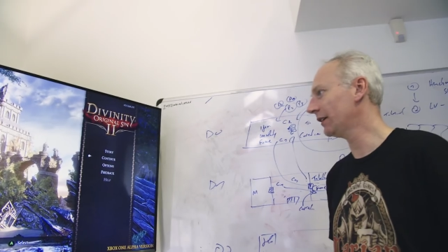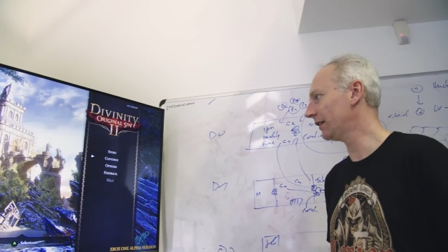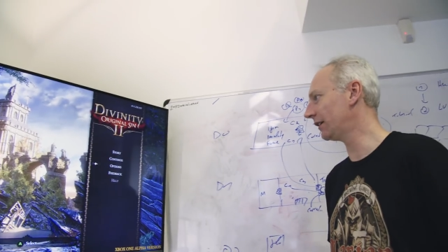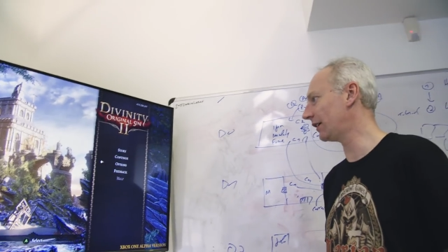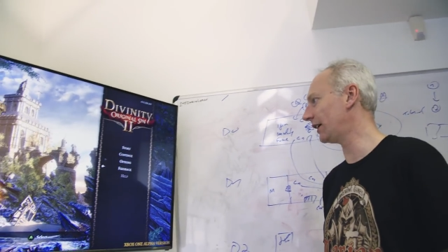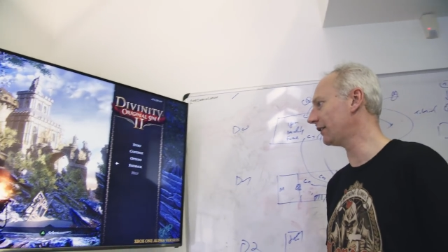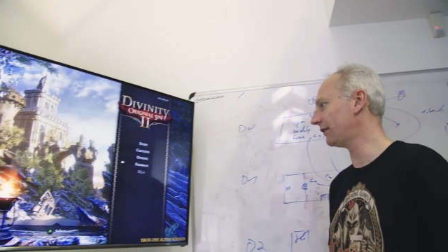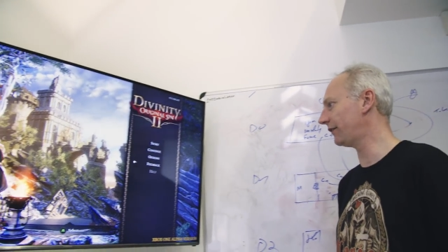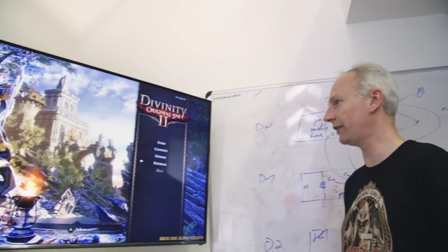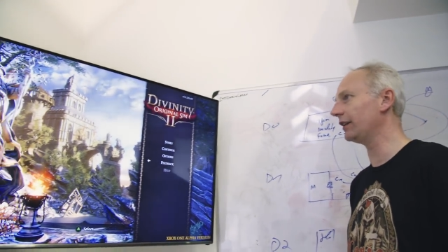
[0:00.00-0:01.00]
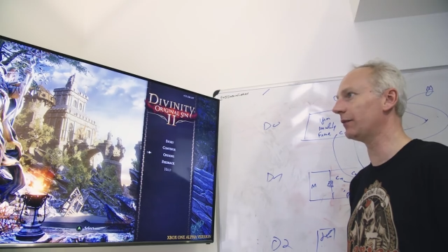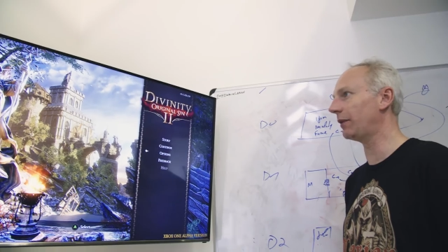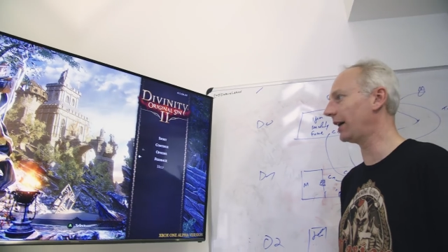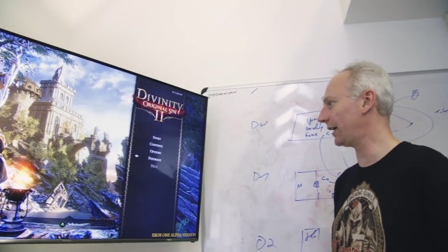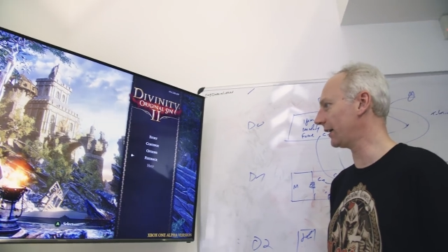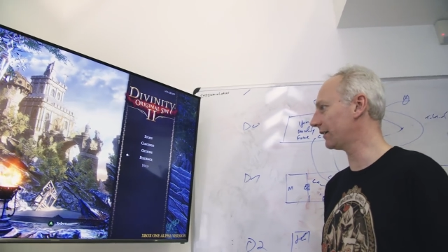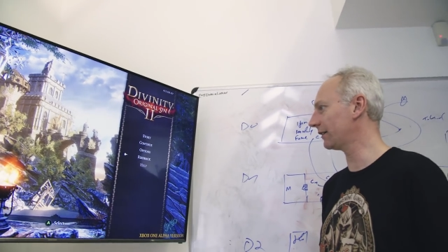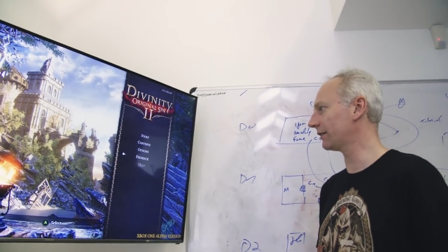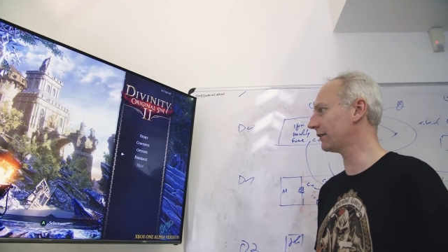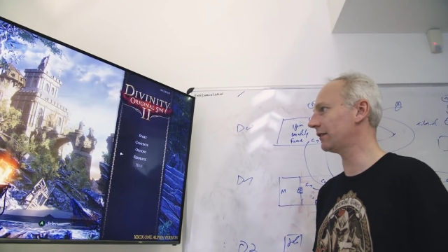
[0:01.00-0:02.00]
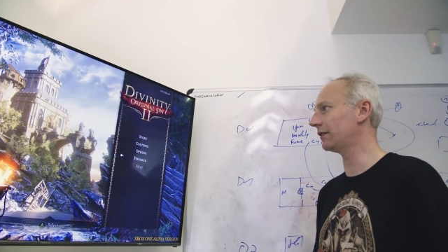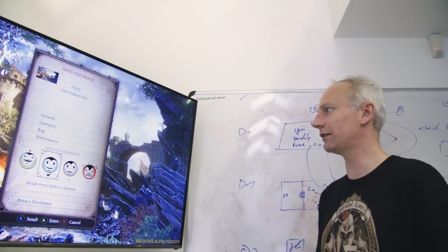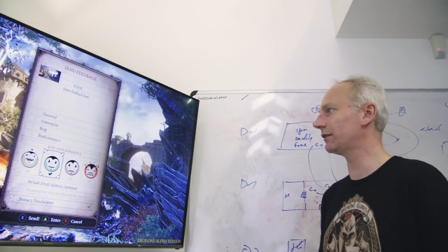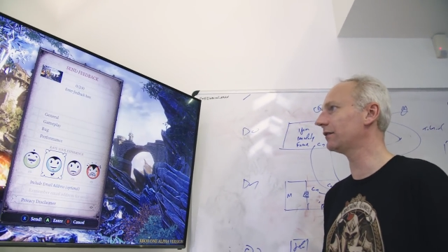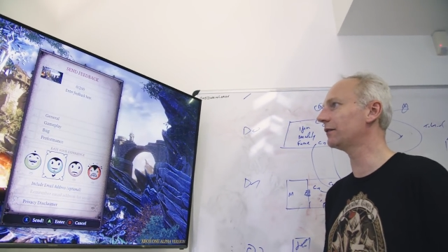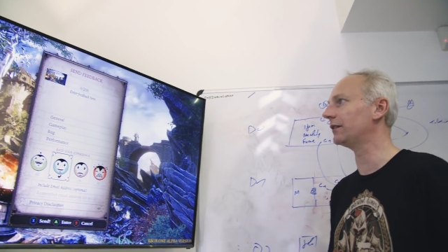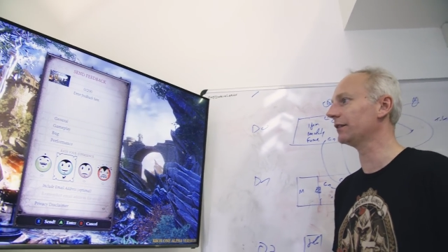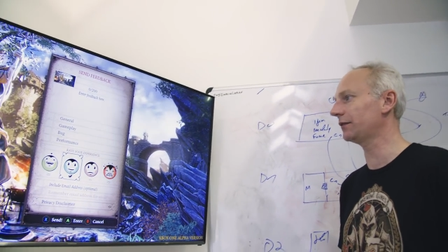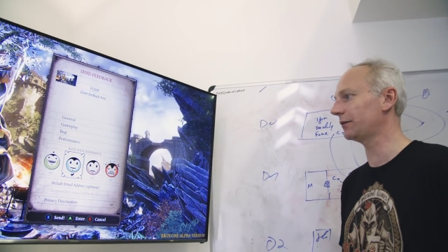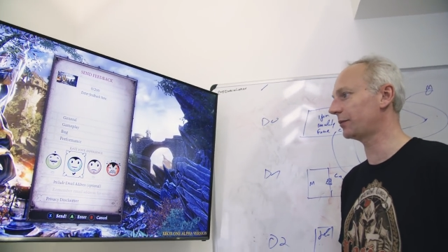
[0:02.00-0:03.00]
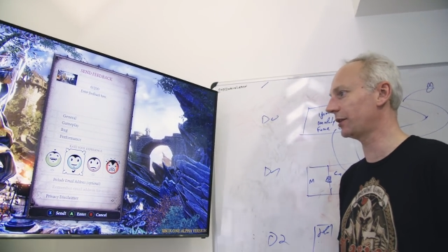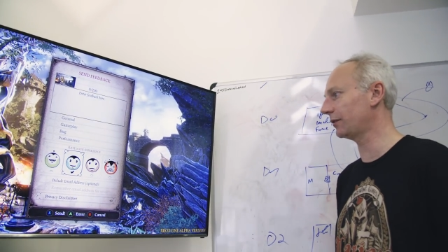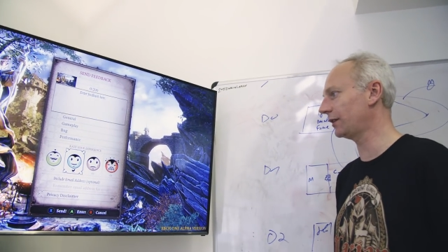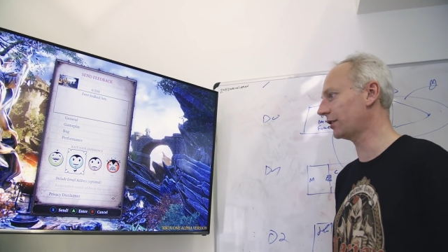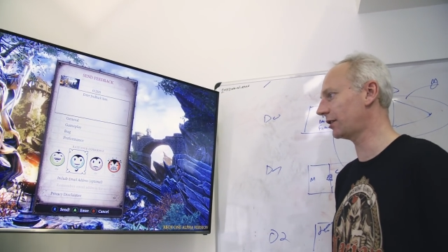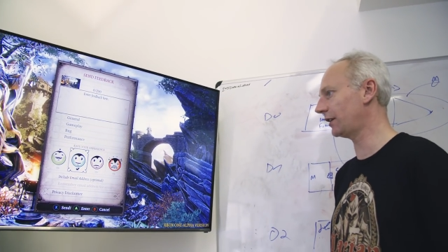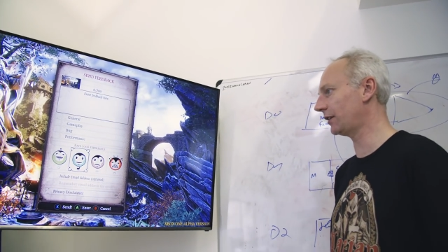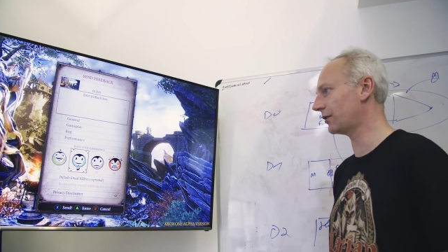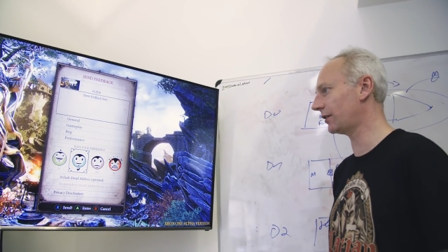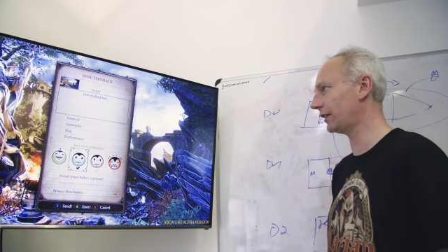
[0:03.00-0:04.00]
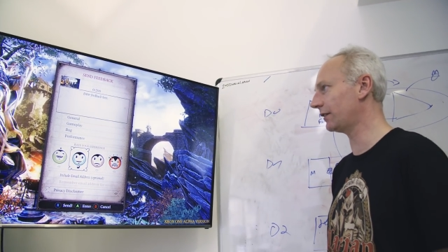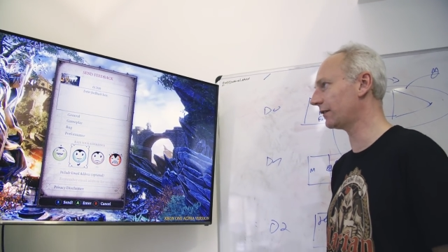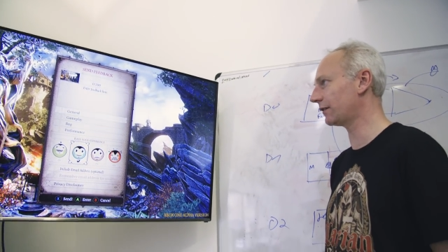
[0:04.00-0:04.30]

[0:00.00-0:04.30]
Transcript: Alright, feedback. So, well, this was pretty good actually, I enjoyed that.